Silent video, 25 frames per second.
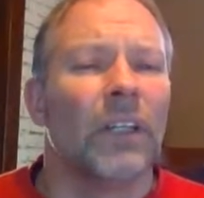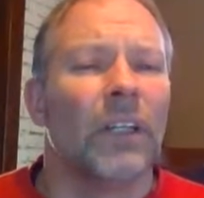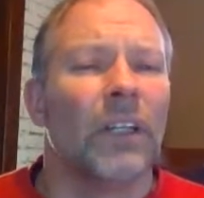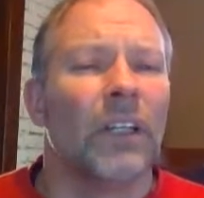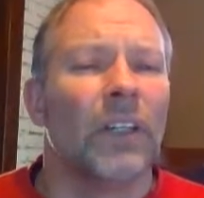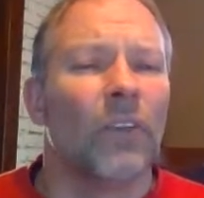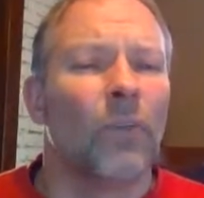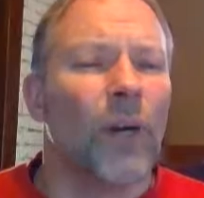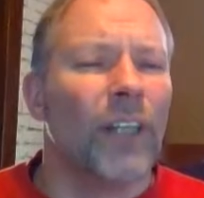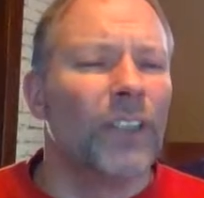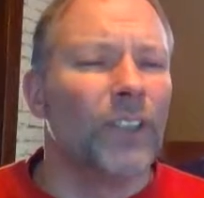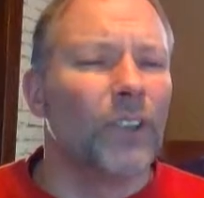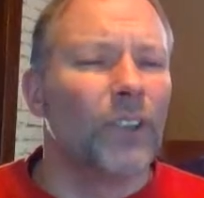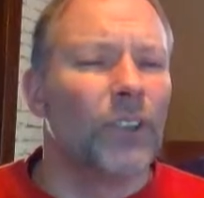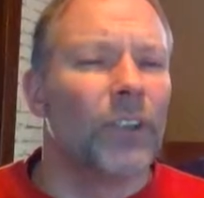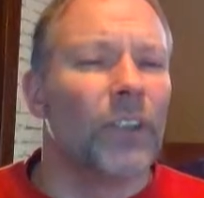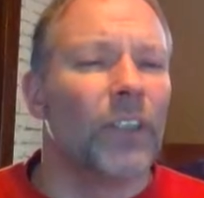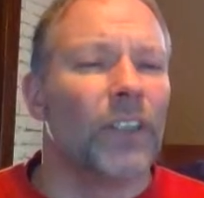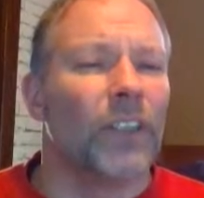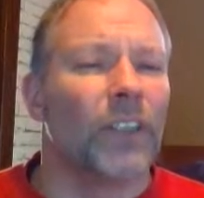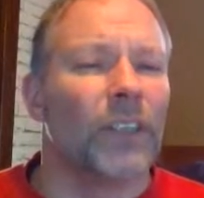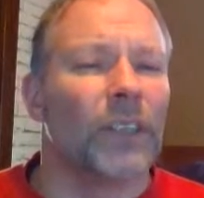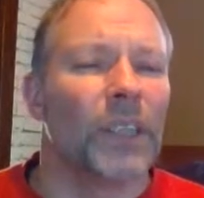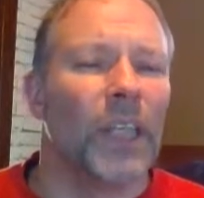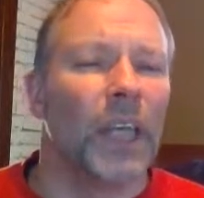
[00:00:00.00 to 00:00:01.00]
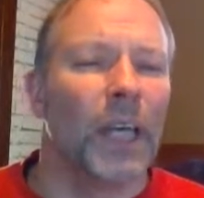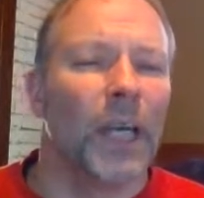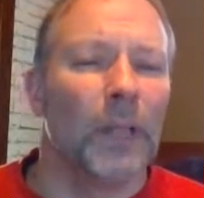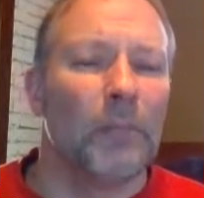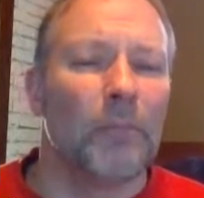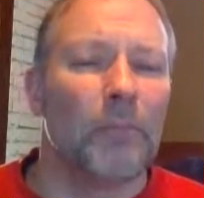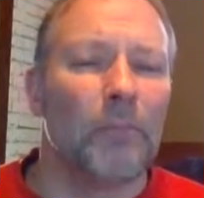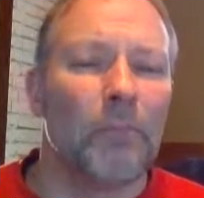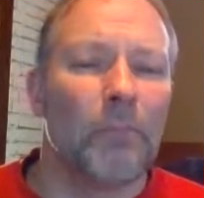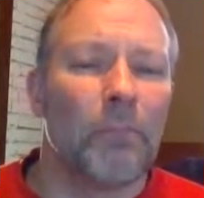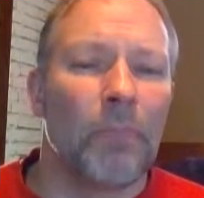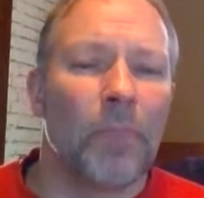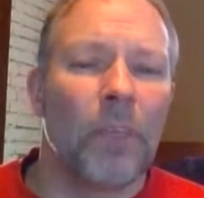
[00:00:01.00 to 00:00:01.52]
A question this
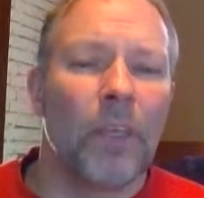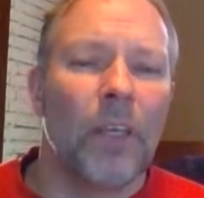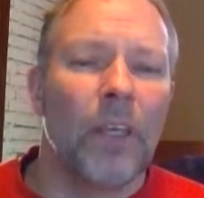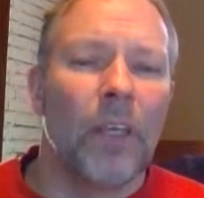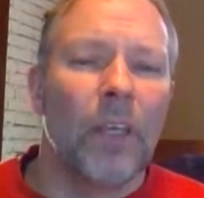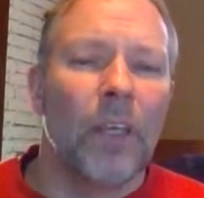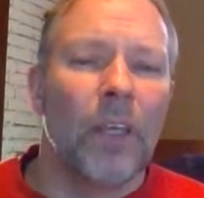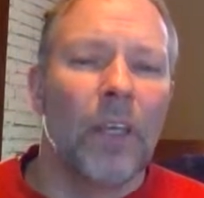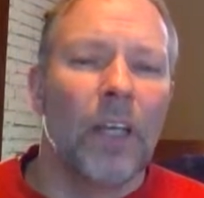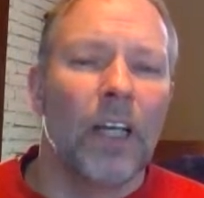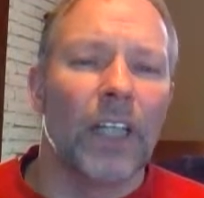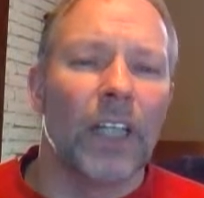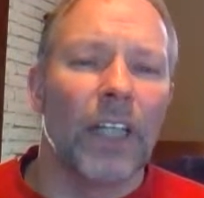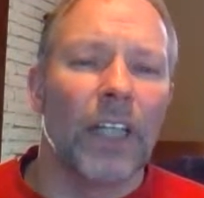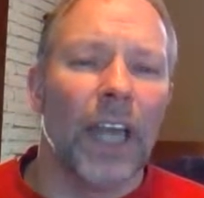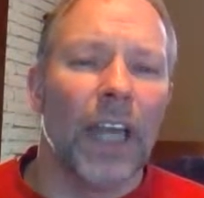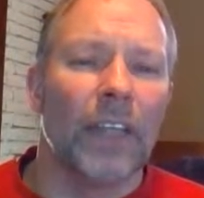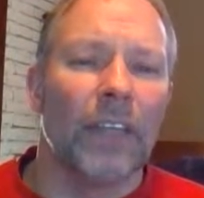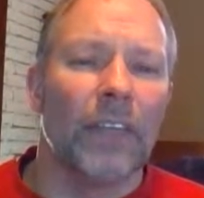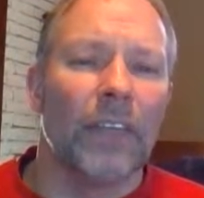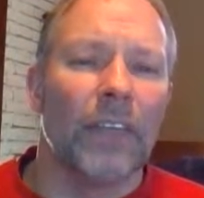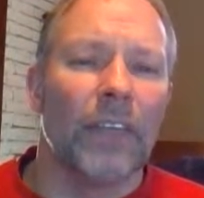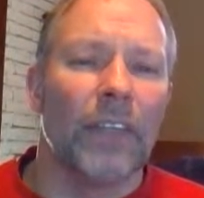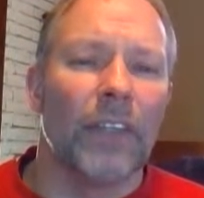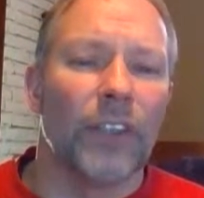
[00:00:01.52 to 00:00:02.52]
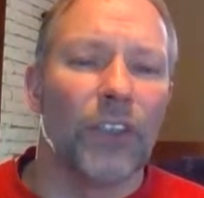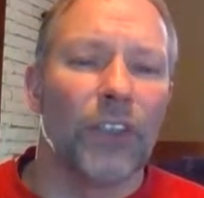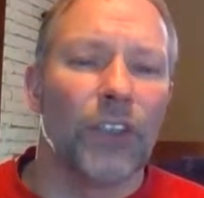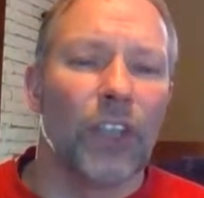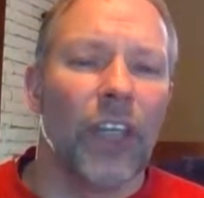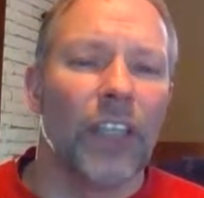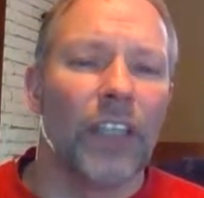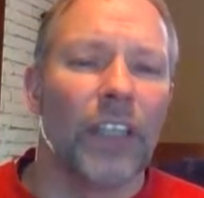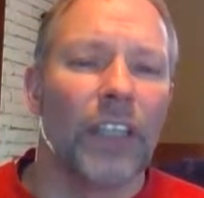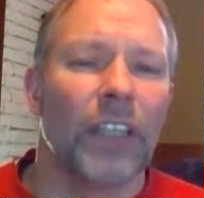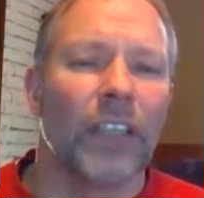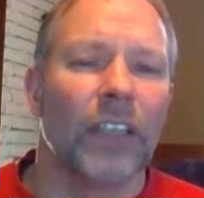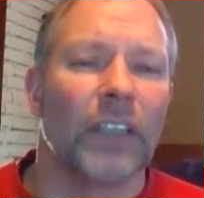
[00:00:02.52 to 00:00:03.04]
time. Again, the
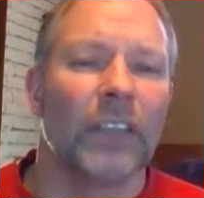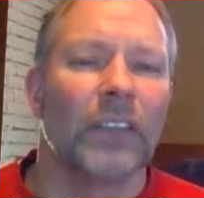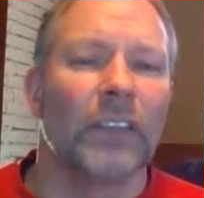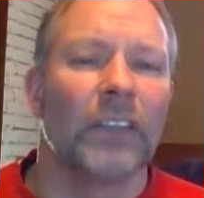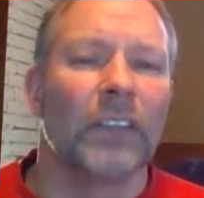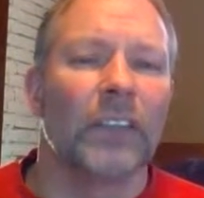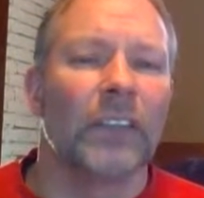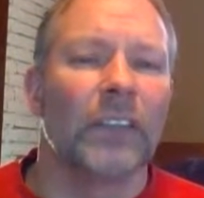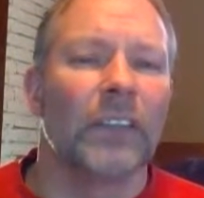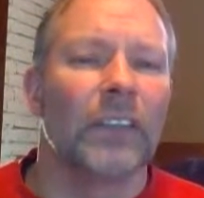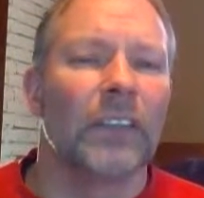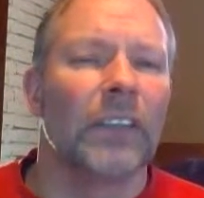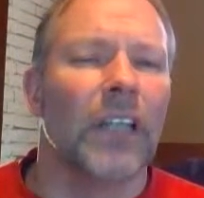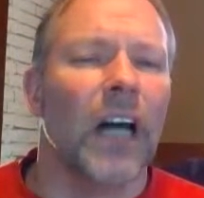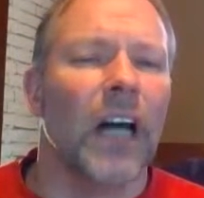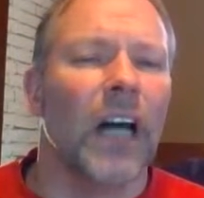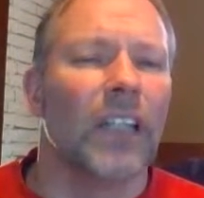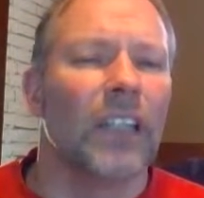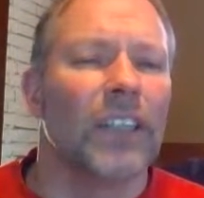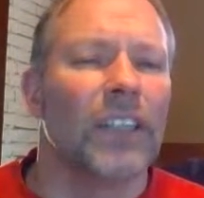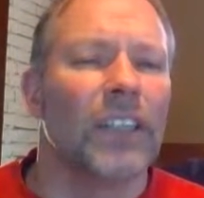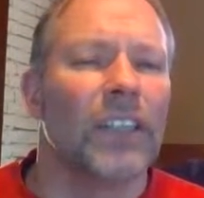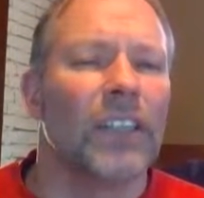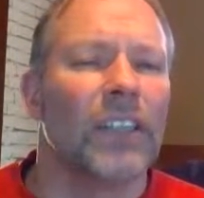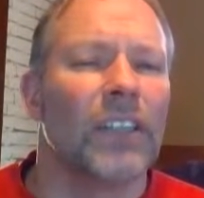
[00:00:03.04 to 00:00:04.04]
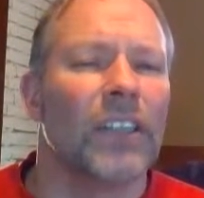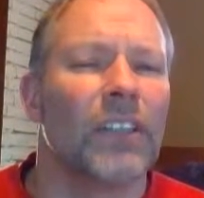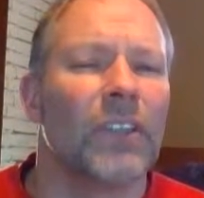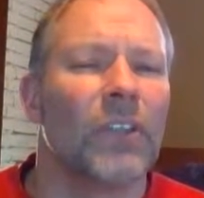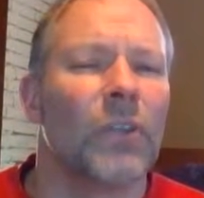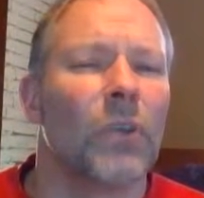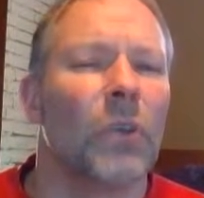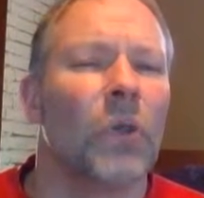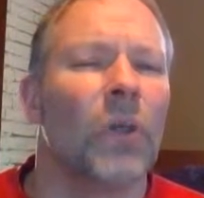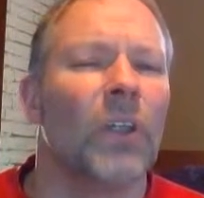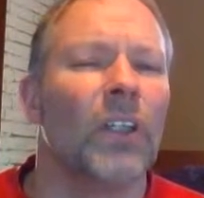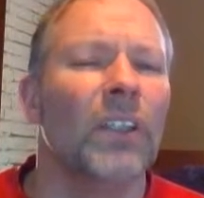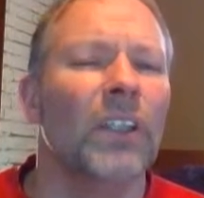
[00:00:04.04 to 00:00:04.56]
shaking.
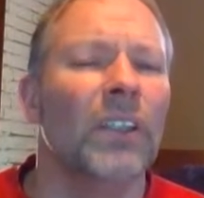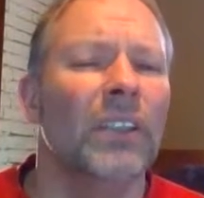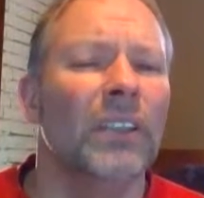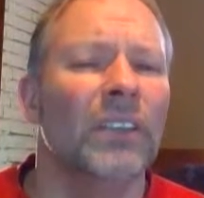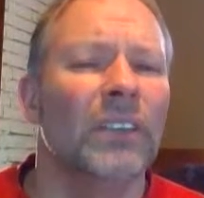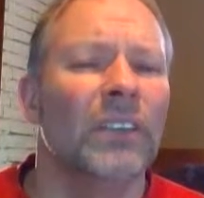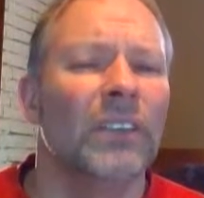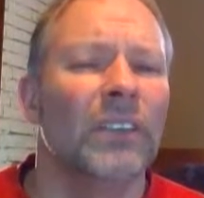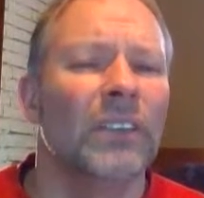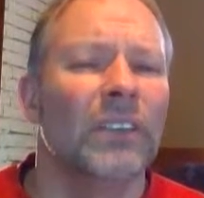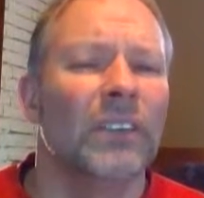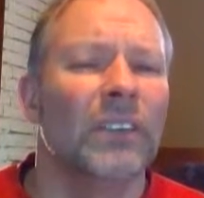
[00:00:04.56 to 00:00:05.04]
Gazore?